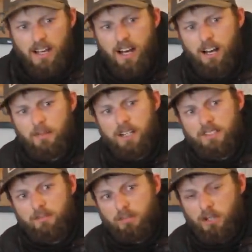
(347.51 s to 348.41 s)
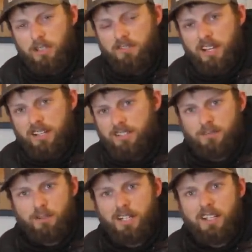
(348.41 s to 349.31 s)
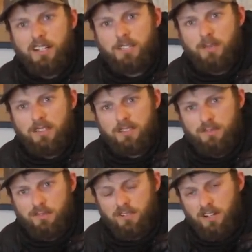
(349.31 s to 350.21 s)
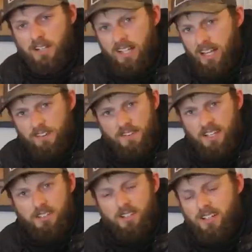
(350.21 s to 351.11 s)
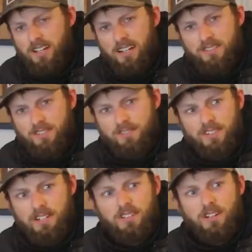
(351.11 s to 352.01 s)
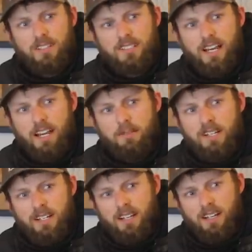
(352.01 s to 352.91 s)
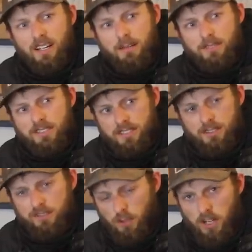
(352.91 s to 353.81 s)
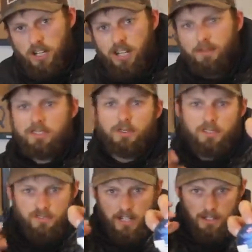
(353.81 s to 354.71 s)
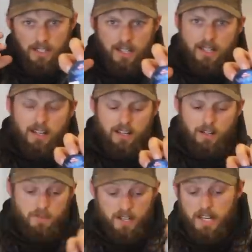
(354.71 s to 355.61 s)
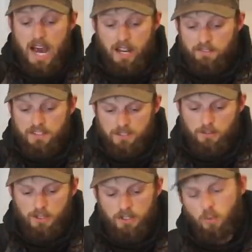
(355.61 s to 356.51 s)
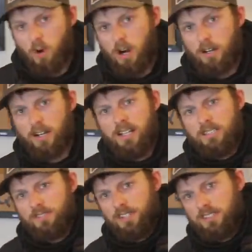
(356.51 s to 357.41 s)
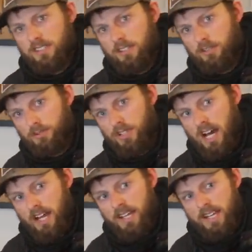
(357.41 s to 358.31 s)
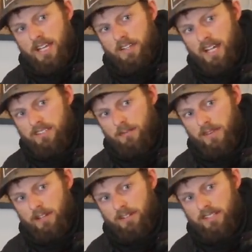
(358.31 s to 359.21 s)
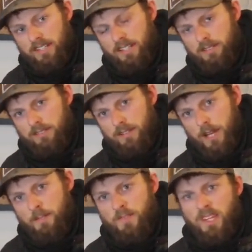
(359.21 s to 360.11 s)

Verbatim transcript: Um, Berkley Vanish is pretty inexpensive overall. I've had good luck on it for a very long time. Um, it's, you know, it's fluorocarbon, so it's very um, non-visible in the water. It's very see-through line, and that's the main reason I use it, right?